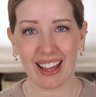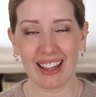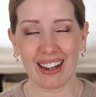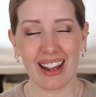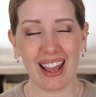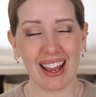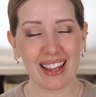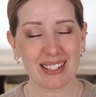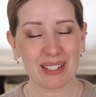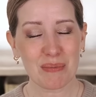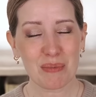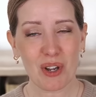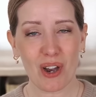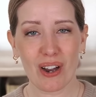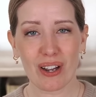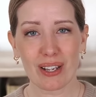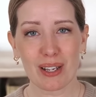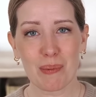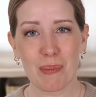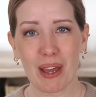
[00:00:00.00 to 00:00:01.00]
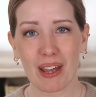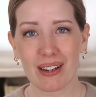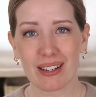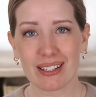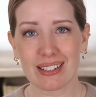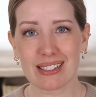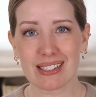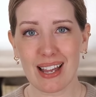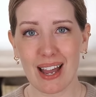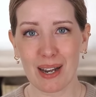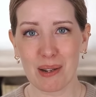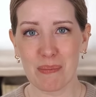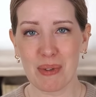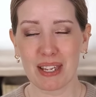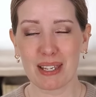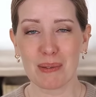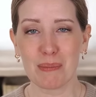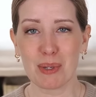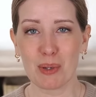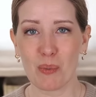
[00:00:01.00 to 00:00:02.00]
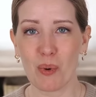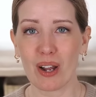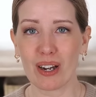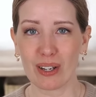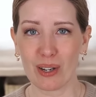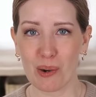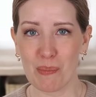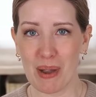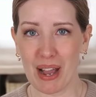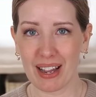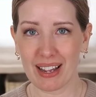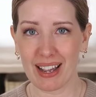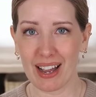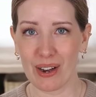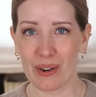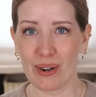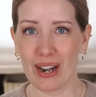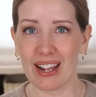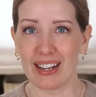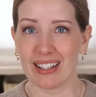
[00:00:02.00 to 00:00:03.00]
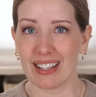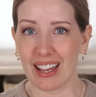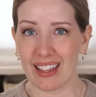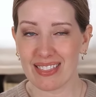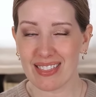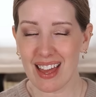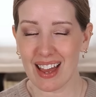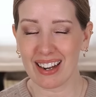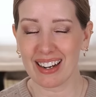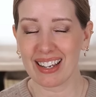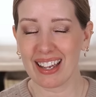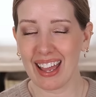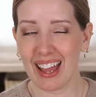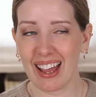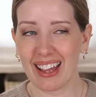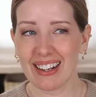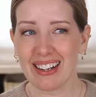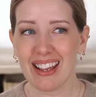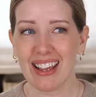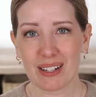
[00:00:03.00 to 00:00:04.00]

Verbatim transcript: And as I'm talking about it, it's kind of making me want to go back out and get that again.